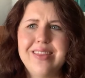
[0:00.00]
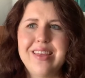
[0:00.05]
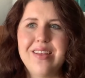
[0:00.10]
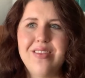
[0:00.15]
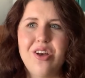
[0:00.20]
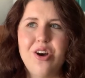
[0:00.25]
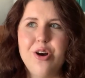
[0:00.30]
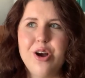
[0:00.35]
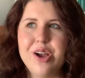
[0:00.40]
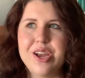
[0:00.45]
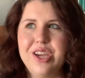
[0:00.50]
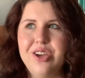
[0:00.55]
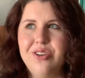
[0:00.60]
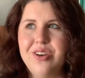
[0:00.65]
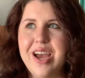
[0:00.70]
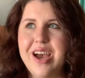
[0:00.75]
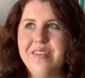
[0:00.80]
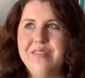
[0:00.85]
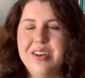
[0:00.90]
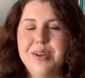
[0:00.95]
that long, you'd
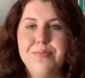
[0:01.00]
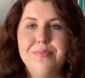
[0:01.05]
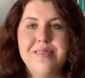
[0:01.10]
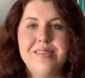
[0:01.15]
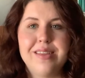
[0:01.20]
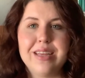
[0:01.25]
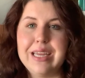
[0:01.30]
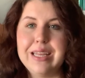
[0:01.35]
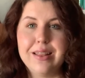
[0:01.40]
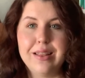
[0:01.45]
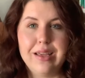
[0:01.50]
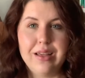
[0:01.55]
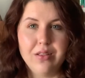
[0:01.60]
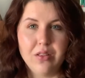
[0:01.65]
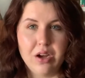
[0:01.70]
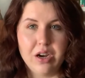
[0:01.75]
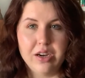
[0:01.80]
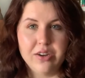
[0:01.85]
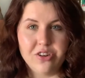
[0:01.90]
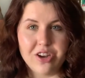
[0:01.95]
have an obscenely
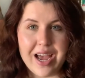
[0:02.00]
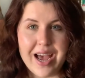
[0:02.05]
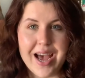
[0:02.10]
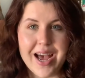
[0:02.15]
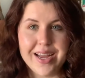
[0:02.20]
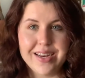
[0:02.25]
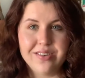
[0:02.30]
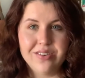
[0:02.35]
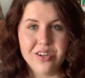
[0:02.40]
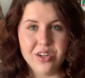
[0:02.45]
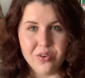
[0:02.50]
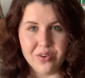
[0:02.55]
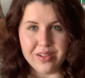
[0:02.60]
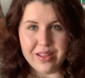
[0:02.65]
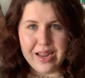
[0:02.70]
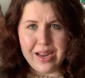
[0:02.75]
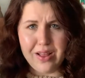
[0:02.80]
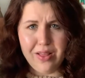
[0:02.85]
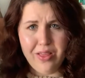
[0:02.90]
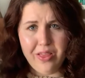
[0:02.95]
large hat, or
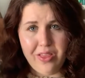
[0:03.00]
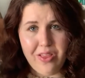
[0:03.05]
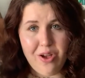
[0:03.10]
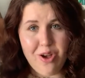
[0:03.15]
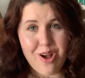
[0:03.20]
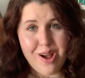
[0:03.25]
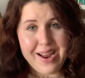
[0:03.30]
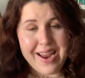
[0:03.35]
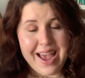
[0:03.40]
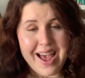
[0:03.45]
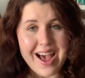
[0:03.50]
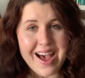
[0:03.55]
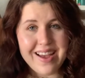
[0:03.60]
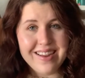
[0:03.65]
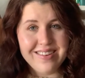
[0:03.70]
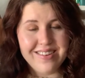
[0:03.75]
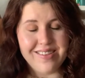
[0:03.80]
like long hat.